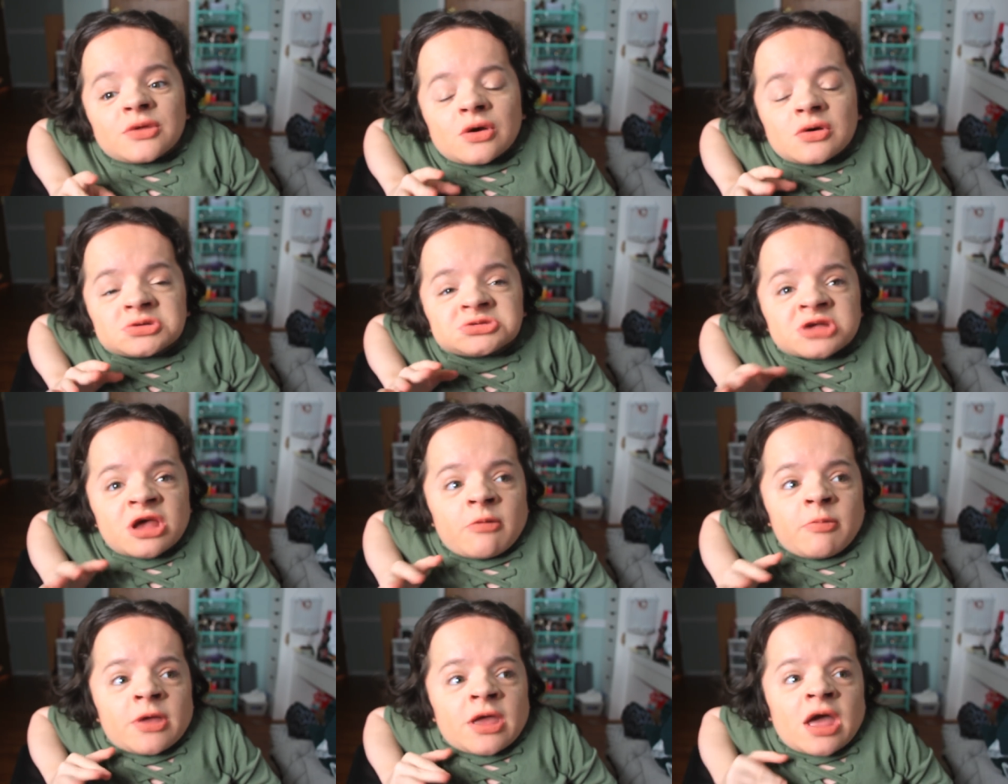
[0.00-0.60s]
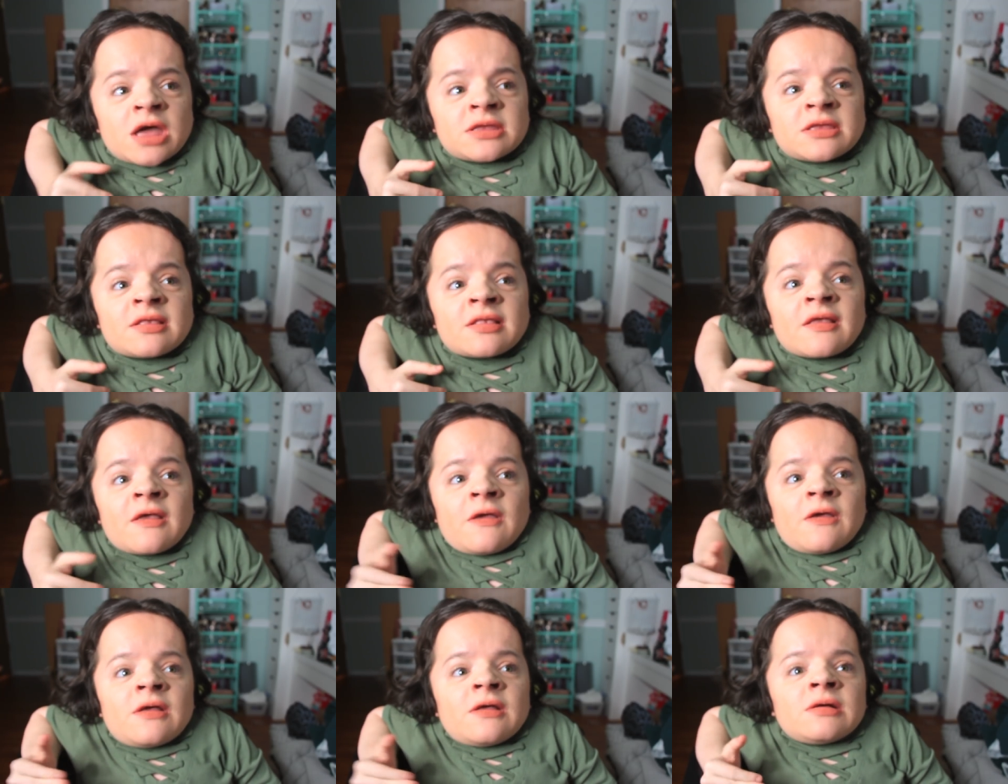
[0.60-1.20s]
to go shopping. I
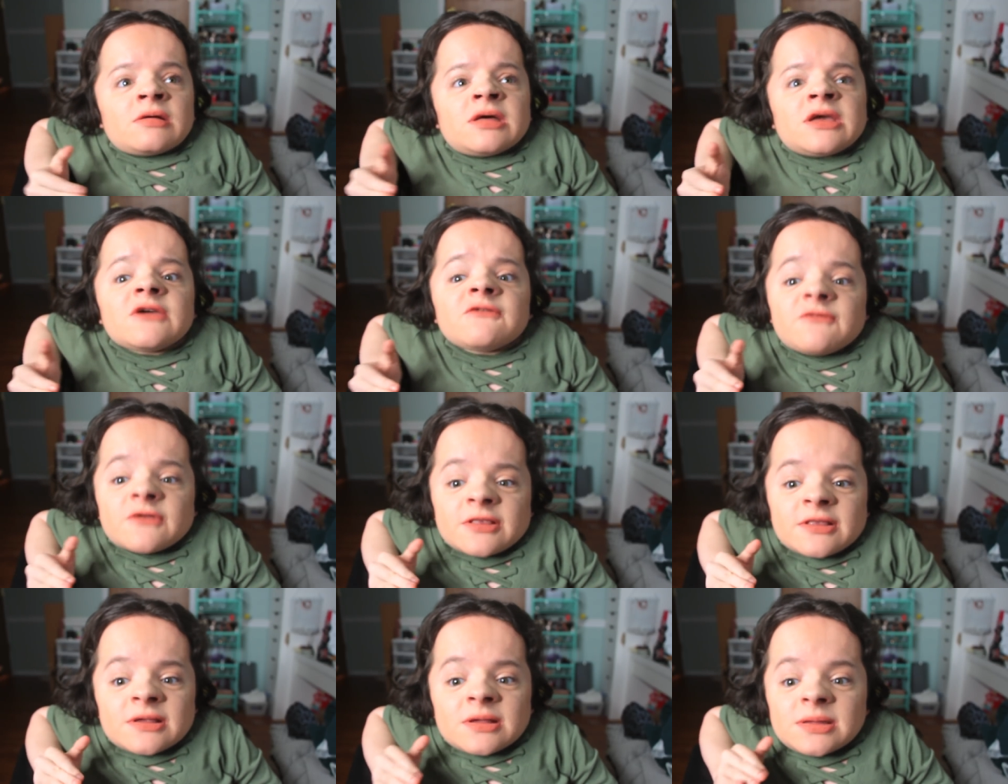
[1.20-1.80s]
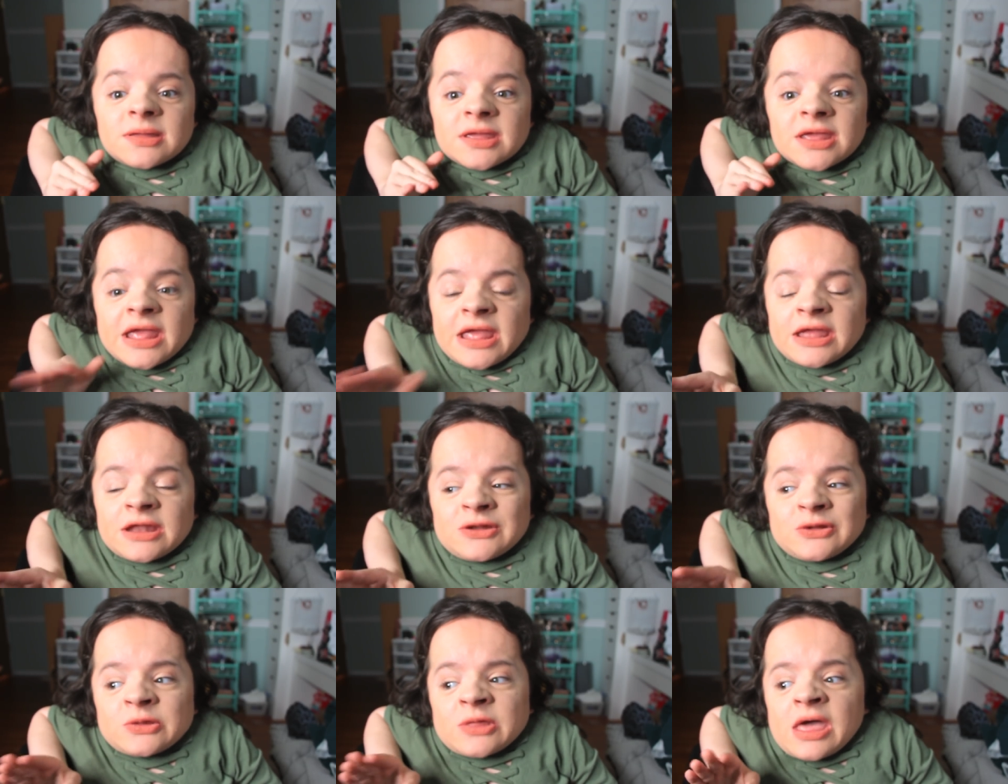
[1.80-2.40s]
just like physically
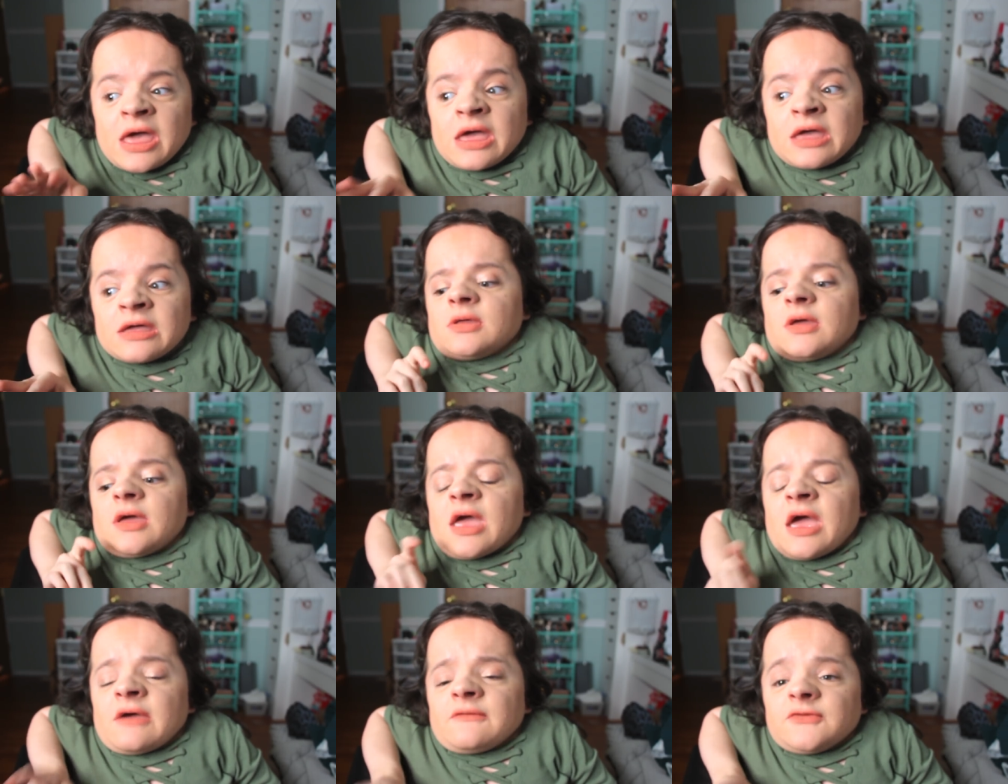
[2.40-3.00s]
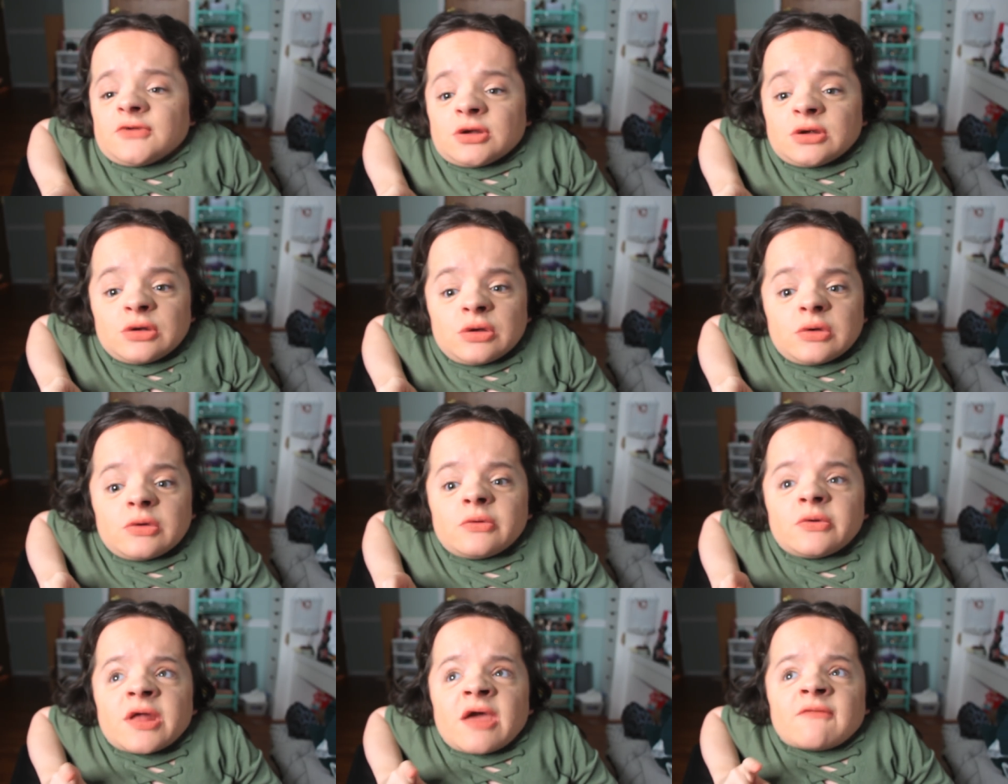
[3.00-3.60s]
can't do that. The afternoon,
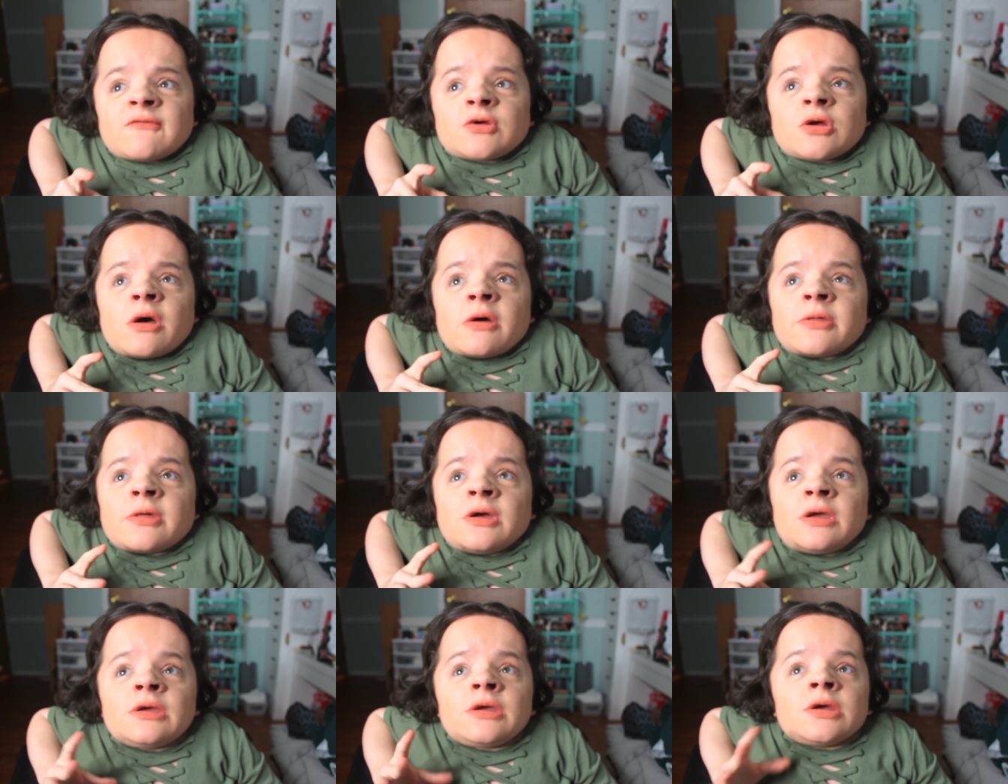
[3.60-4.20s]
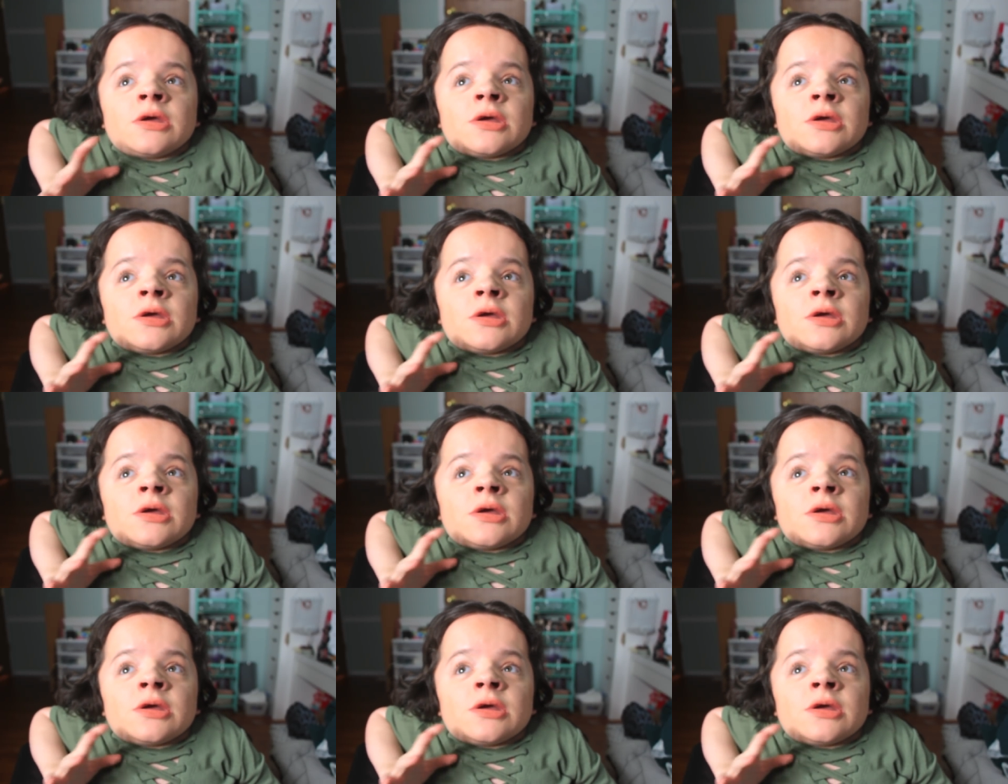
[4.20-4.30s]
after all the